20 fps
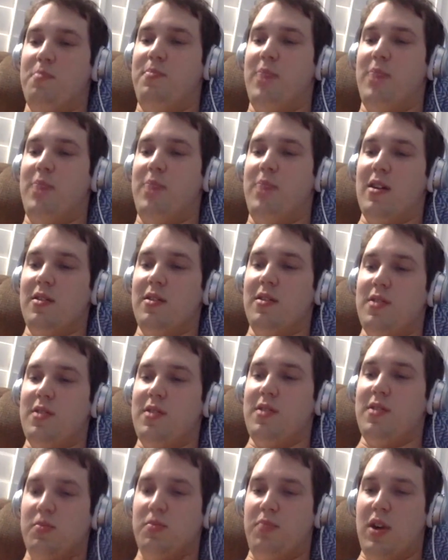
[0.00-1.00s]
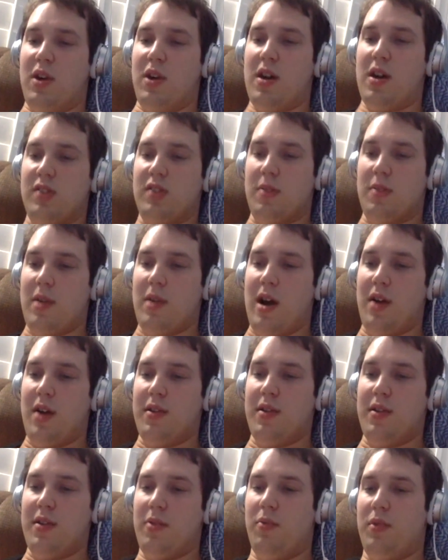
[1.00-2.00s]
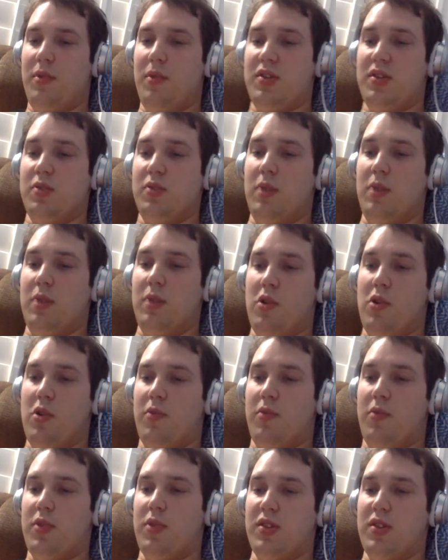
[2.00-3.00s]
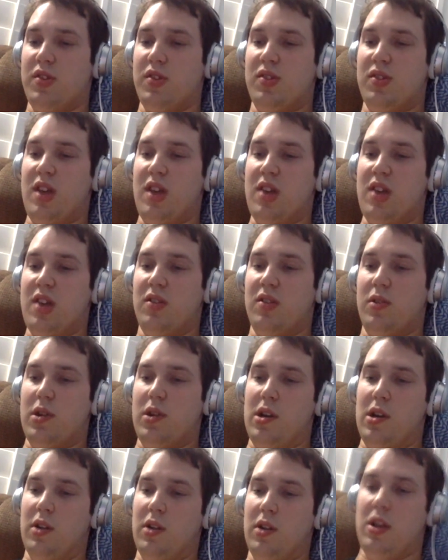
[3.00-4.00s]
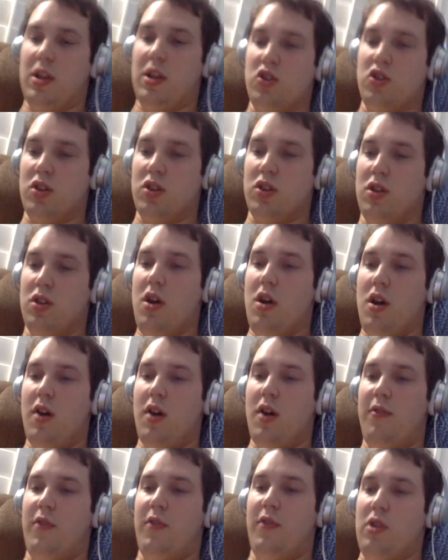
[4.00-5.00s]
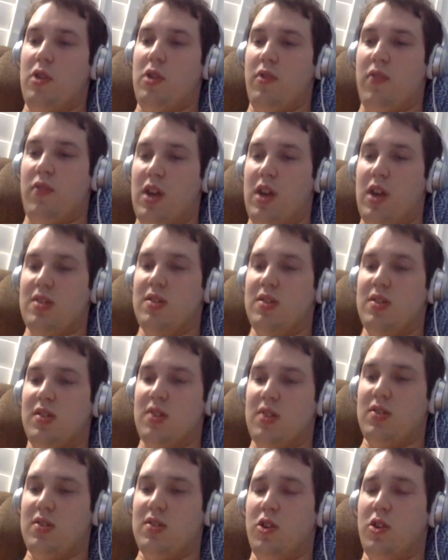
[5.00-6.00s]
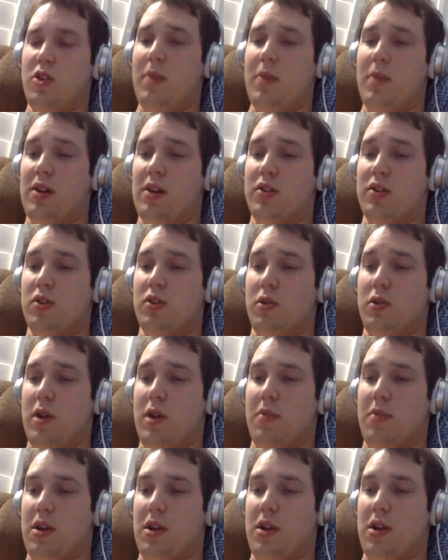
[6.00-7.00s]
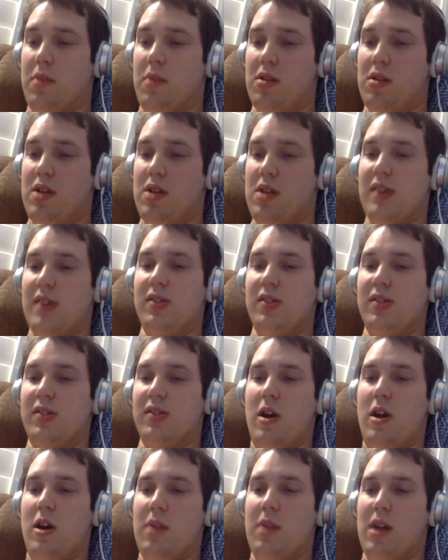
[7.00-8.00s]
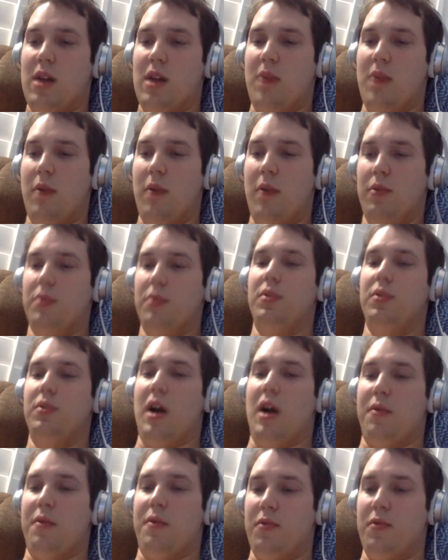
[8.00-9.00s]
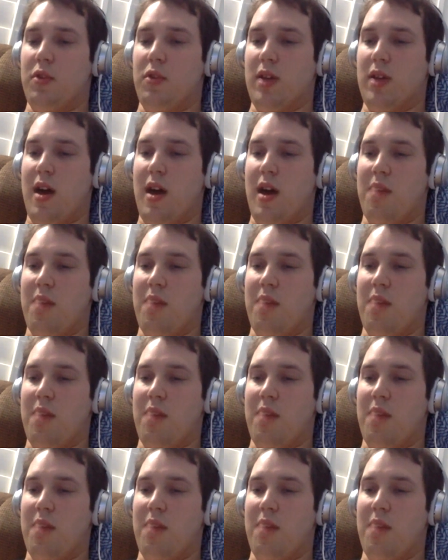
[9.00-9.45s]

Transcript: better than this, but somehow this is what broke for the States and created a legion of phony fans and insists Nickelback is a groundbreaking band. Yes, they are a band, but I will not refute that.